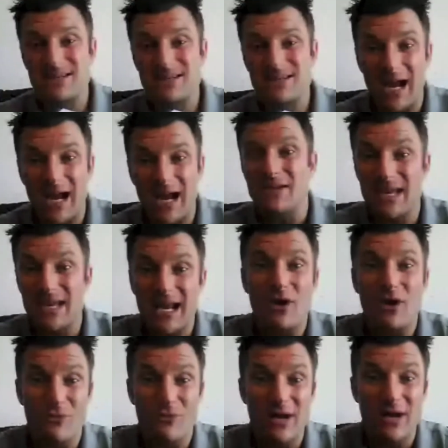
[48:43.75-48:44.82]
in the dugout. They take
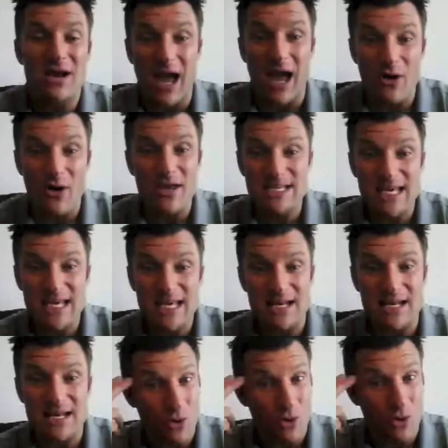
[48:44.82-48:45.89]
it out and write down how they
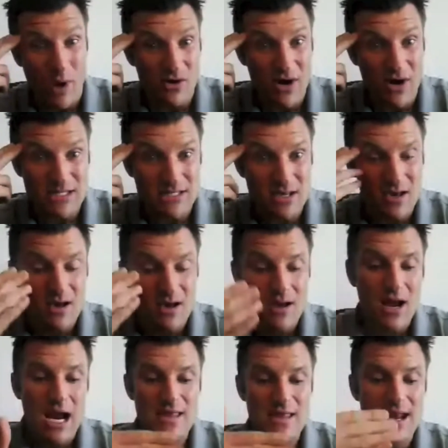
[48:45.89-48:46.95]
did. Awareness.
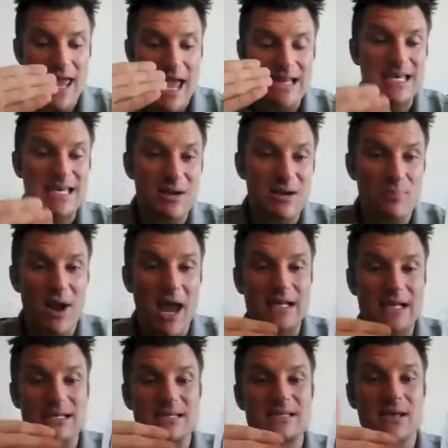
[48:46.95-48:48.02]
And then at the end of
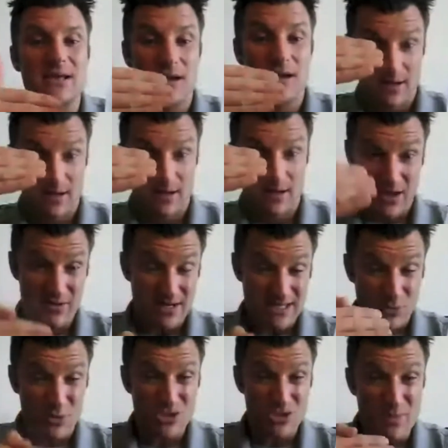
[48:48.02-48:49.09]
practice, they
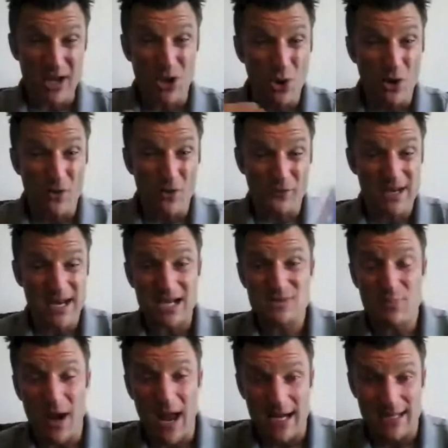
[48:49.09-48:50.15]
write down what's my goal for the
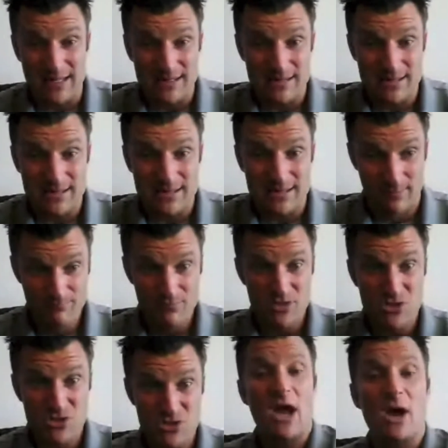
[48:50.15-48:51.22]
next practice.
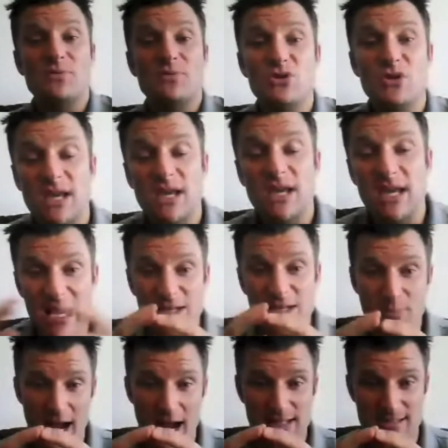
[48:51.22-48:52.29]
So it helps you to
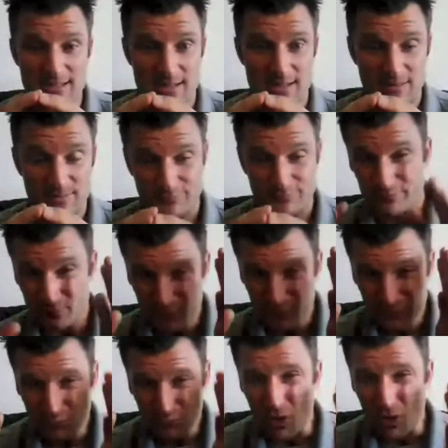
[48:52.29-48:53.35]
connect practices.
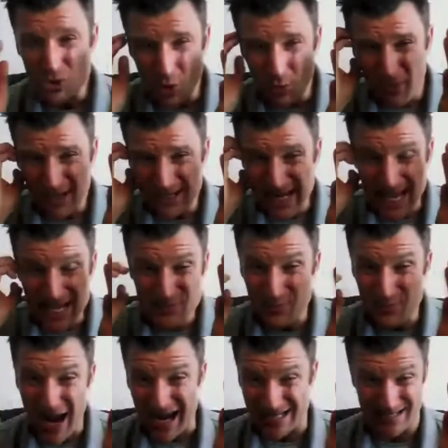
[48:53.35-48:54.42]
So
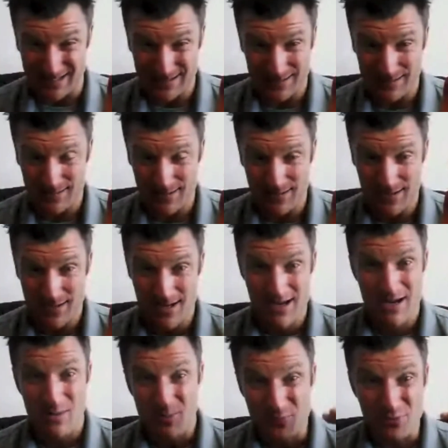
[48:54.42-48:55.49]
Monday's practice.
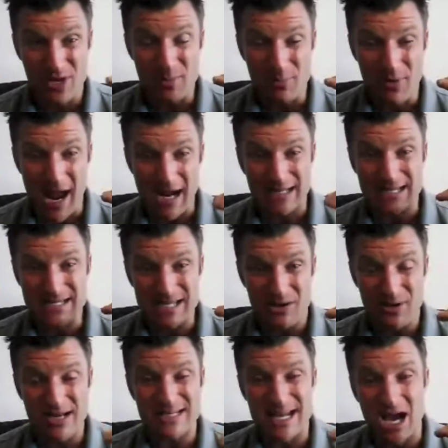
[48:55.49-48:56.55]

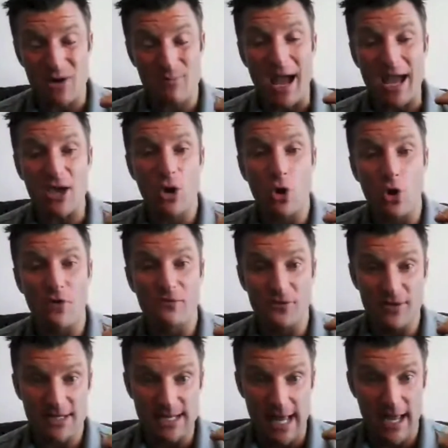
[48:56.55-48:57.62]
Pre-practice, I write down my
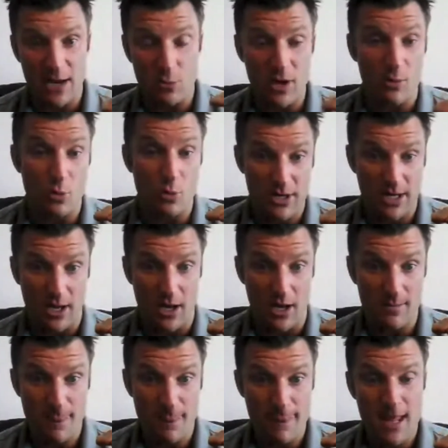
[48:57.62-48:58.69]
goal for the day and what I'm
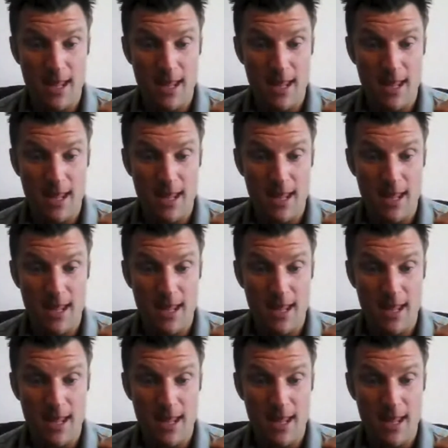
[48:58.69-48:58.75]
working on.